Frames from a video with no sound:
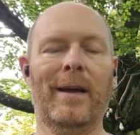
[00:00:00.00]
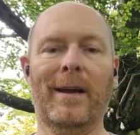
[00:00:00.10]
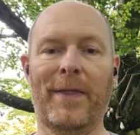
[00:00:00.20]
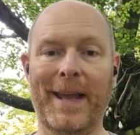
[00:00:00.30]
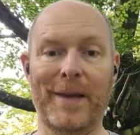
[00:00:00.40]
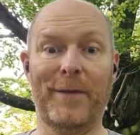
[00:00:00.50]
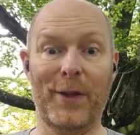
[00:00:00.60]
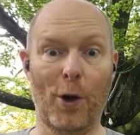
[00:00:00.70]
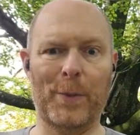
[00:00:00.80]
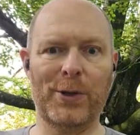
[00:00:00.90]
Thank you for
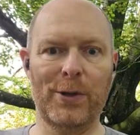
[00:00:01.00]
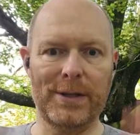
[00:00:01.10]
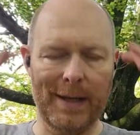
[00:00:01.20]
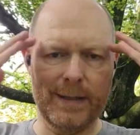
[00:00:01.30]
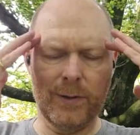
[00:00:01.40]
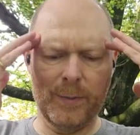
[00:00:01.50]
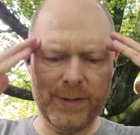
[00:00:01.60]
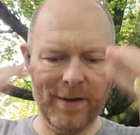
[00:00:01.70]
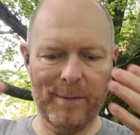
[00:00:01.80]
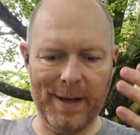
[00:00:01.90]
the opportunity to
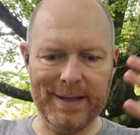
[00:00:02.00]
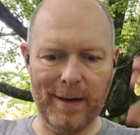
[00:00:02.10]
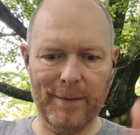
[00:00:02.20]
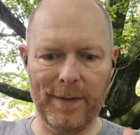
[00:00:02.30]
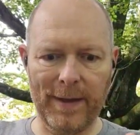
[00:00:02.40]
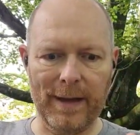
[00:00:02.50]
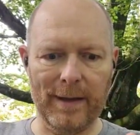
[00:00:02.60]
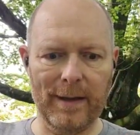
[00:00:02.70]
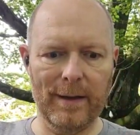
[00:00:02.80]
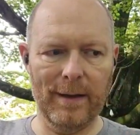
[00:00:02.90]
observe myself and think,
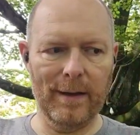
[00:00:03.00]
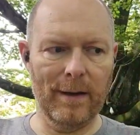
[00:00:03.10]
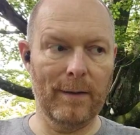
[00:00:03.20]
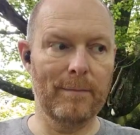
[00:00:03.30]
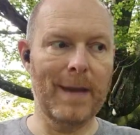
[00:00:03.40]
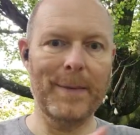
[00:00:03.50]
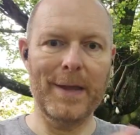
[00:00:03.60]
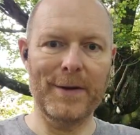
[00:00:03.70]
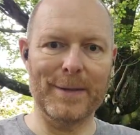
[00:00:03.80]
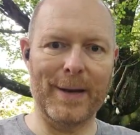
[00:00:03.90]
maybe
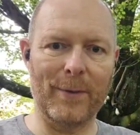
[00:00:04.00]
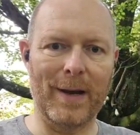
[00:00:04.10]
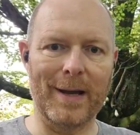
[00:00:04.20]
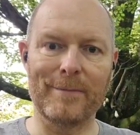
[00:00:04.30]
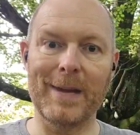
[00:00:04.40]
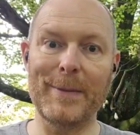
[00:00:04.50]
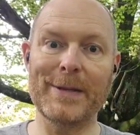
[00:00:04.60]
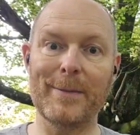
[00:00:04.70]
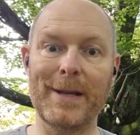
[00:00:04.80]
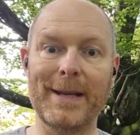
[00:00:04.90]
there is a better way. Maybe
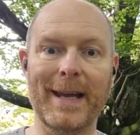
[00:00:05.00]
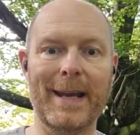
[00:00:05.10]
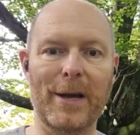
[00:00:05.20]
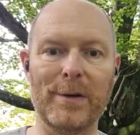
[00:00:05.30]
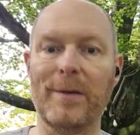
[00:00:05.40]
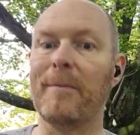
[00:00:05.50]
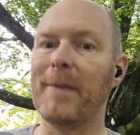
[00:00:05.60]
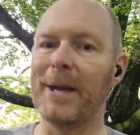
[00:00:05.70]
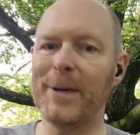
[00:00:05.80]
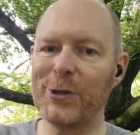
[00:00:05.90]
somebody can help you.
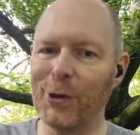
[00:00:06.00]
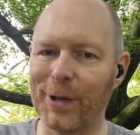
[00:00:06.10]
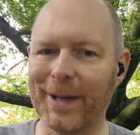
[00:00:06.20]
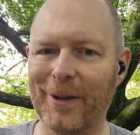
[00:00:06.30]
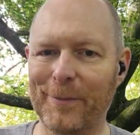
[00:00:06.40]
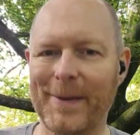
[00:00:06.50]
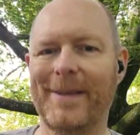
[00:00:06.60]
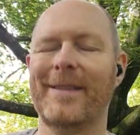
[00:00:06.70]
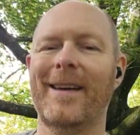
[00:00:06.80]
Maybe John can help me.